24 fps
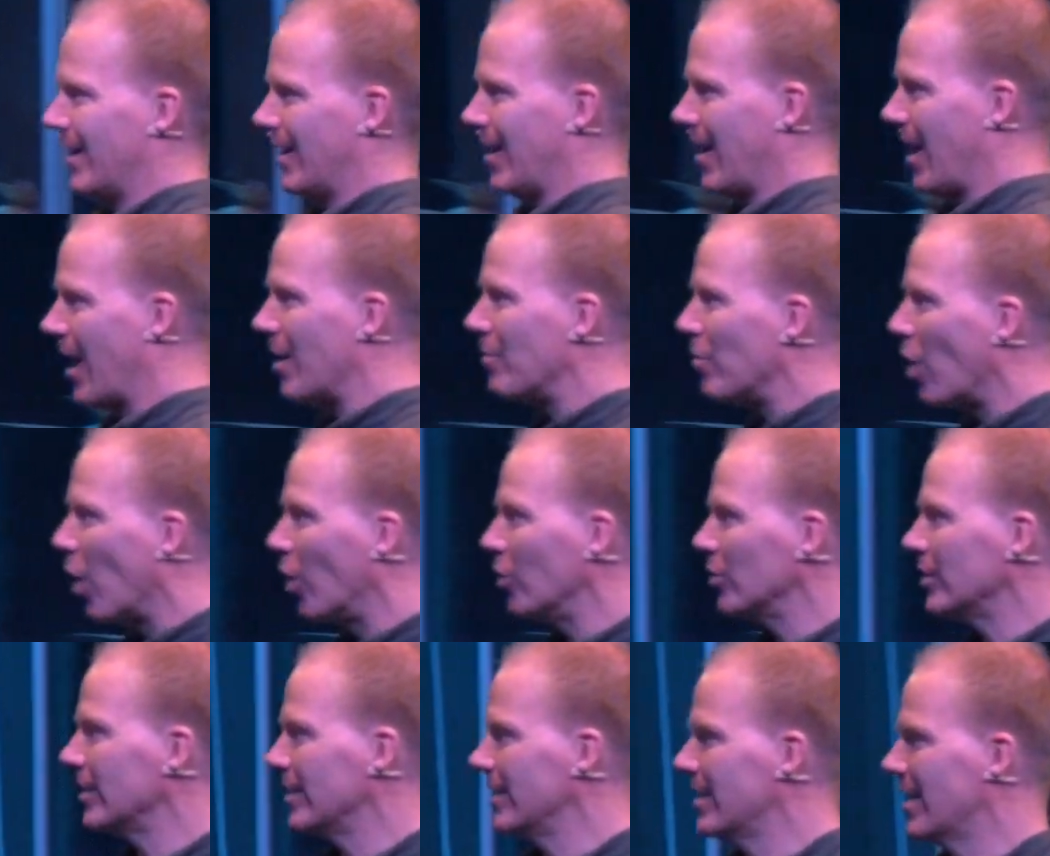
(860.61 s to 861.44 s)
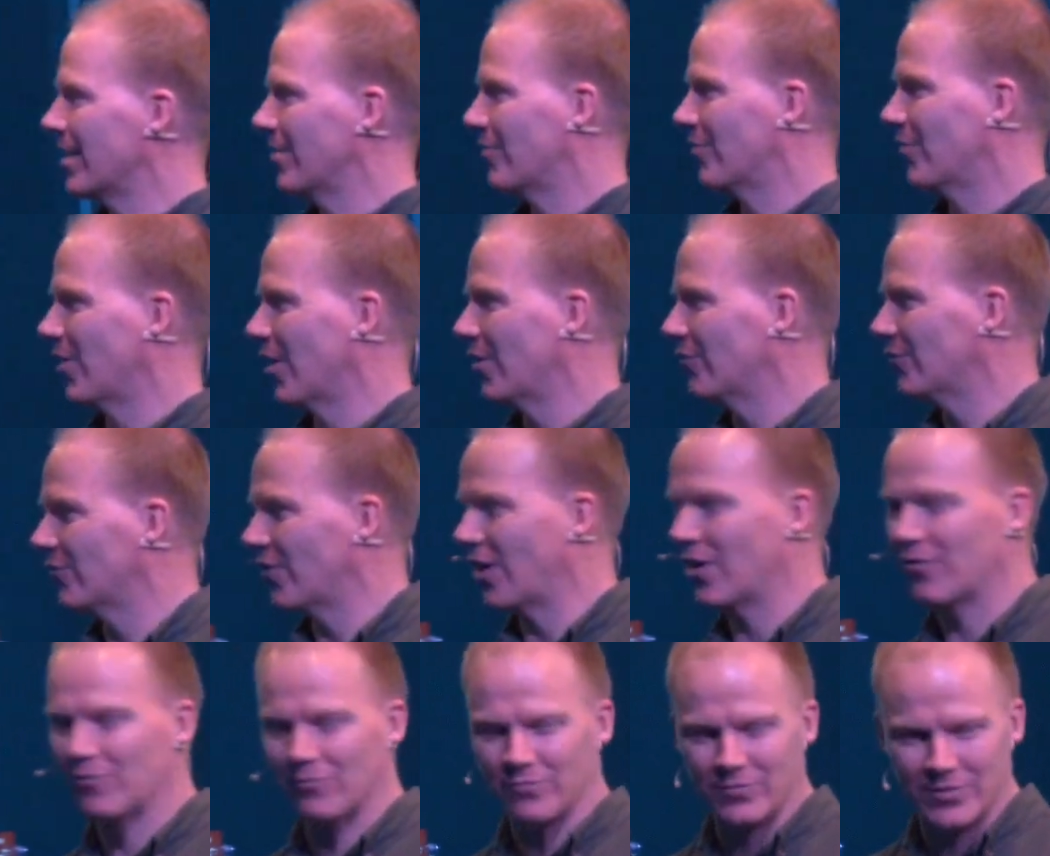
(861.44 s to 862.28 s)
I'm old enough,
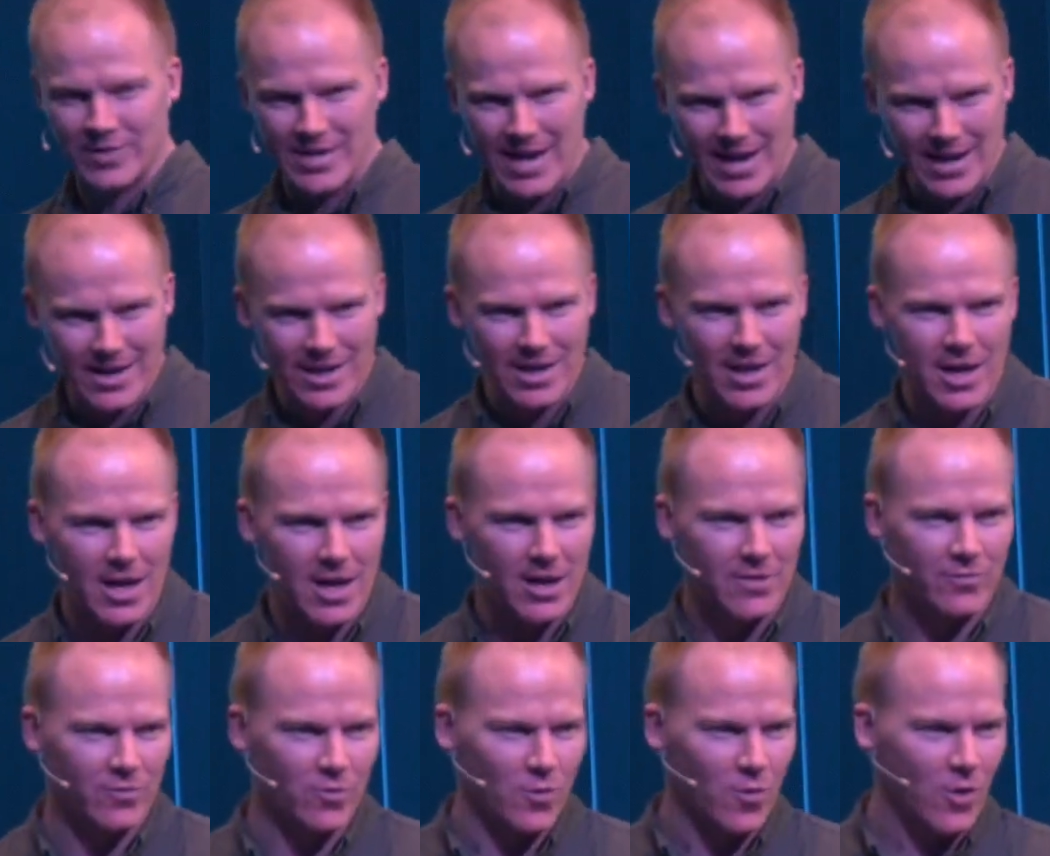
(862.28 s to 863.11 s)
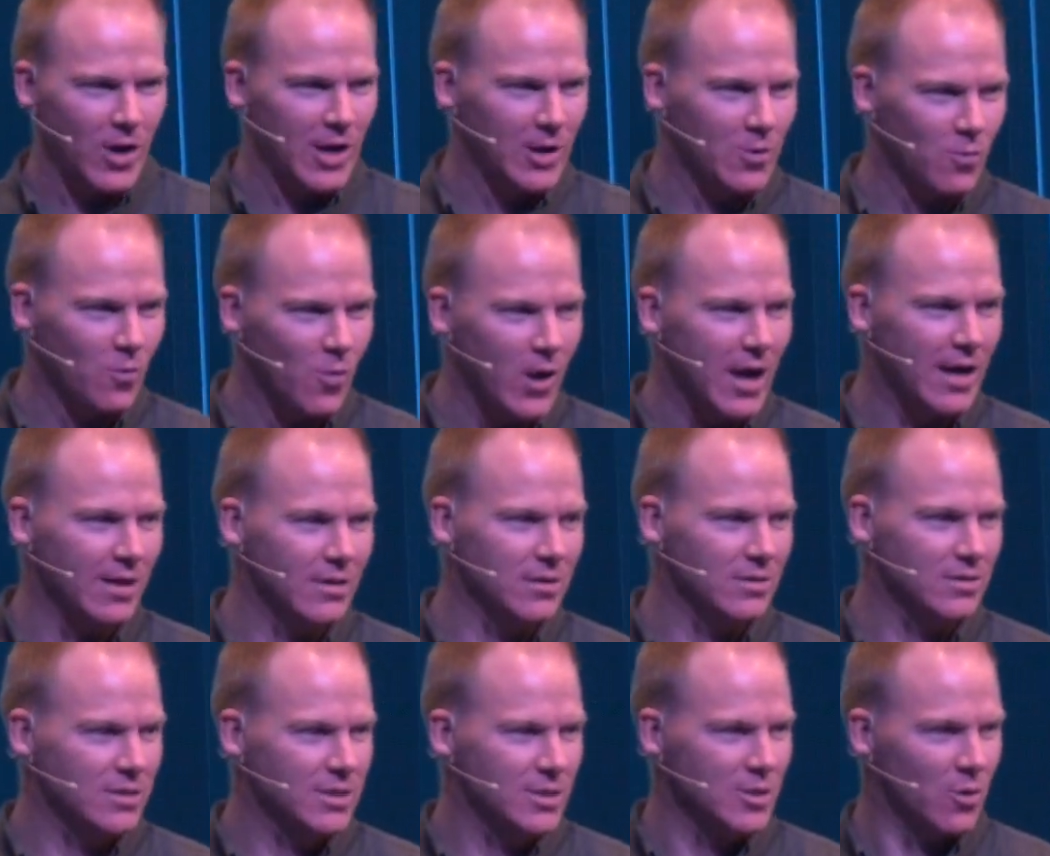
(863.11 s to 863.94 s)
I've done life quite
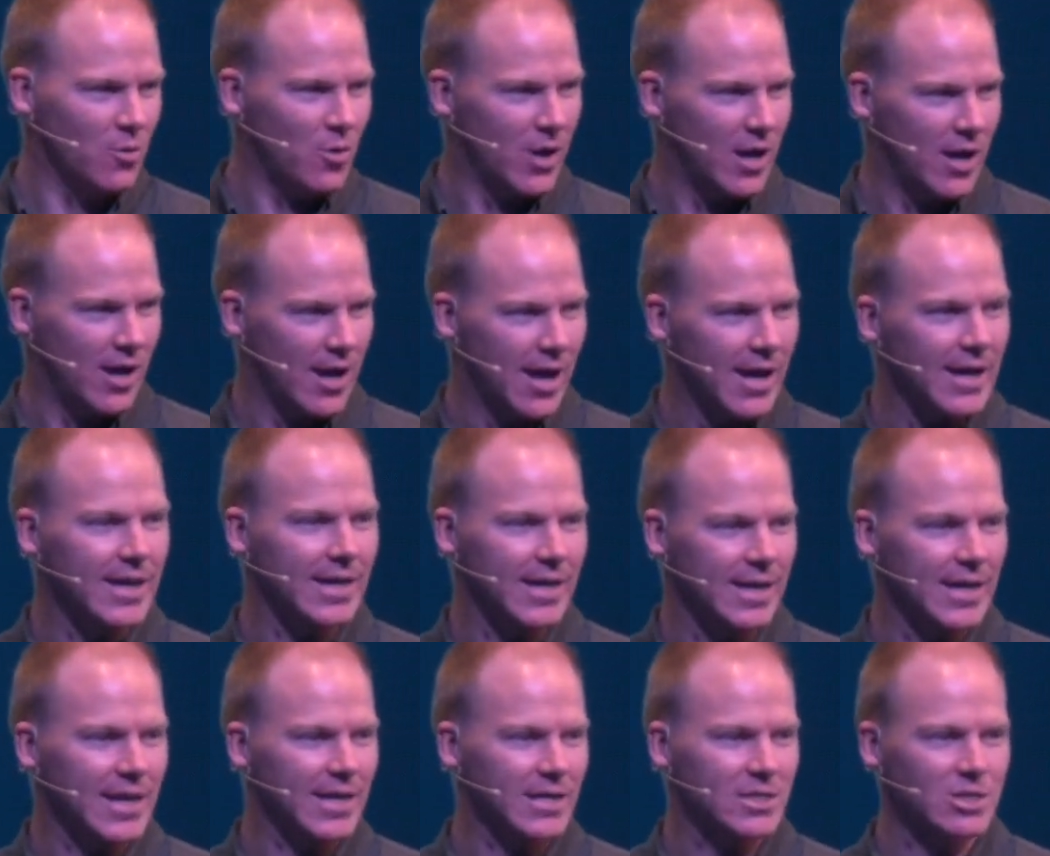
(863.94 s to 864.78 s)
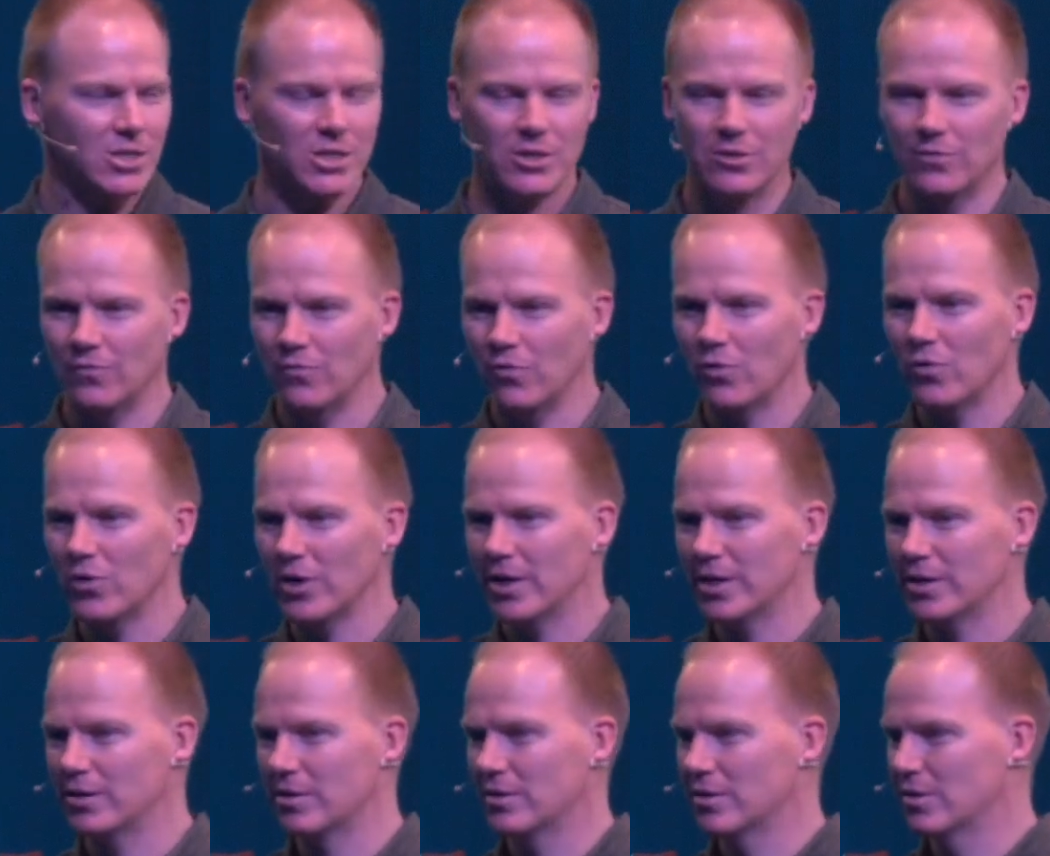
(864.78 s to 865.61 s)
well, so I can actually
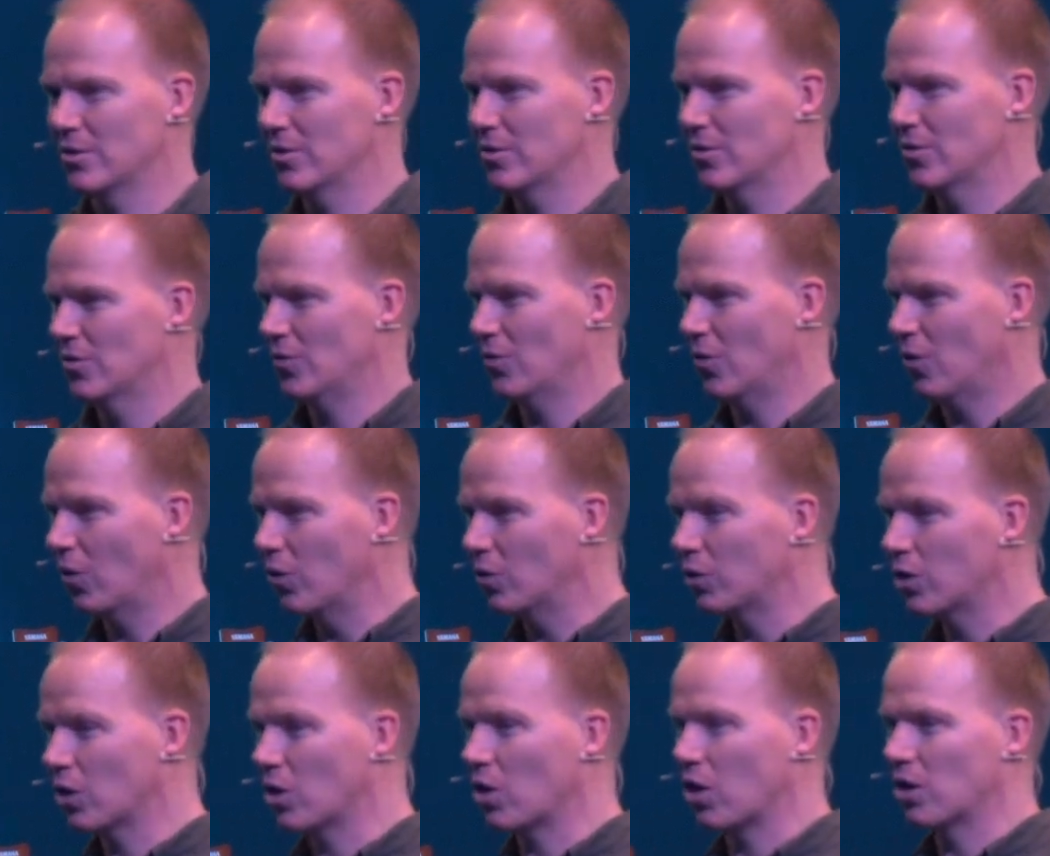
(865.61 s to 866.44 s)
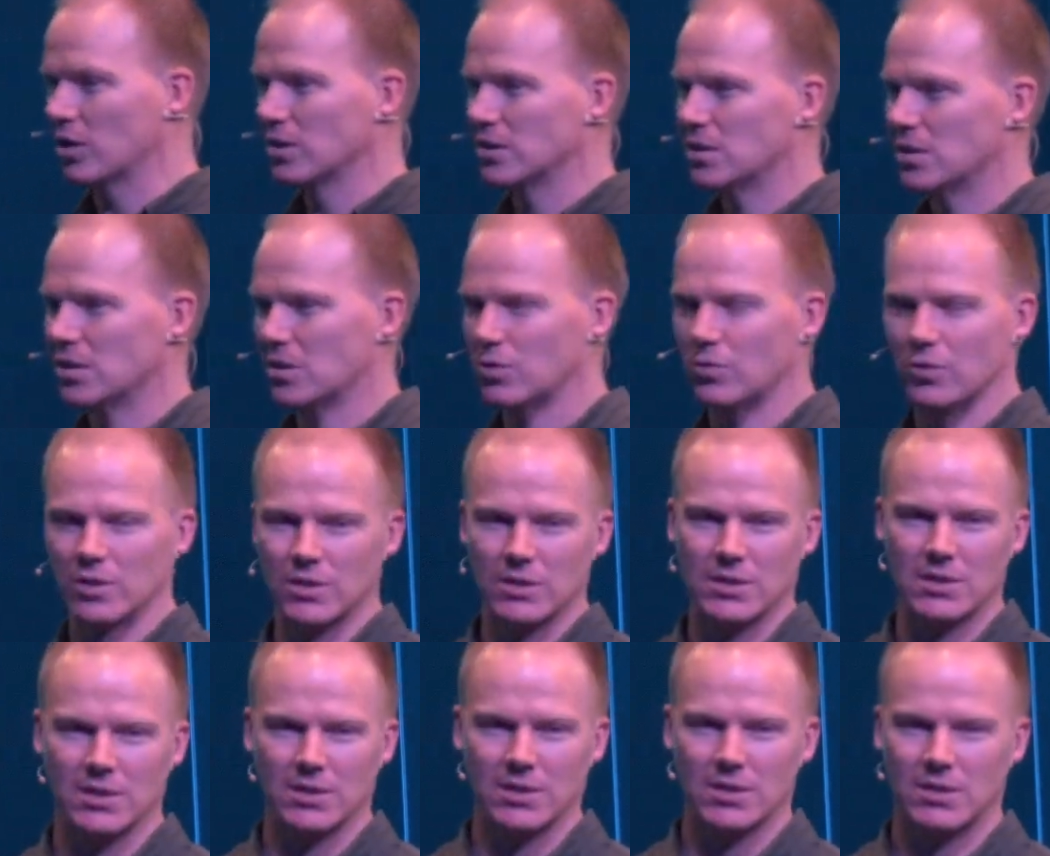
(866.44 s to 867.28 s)
avoid all the
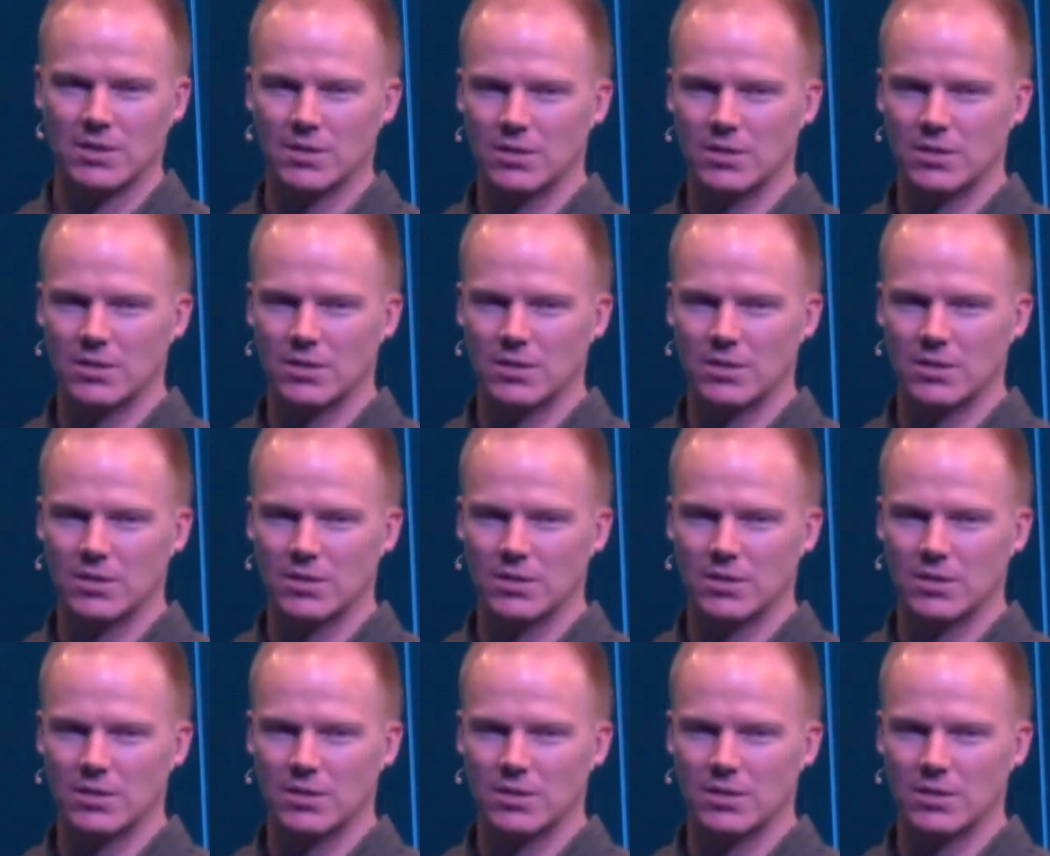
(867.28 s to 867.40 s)
consequences.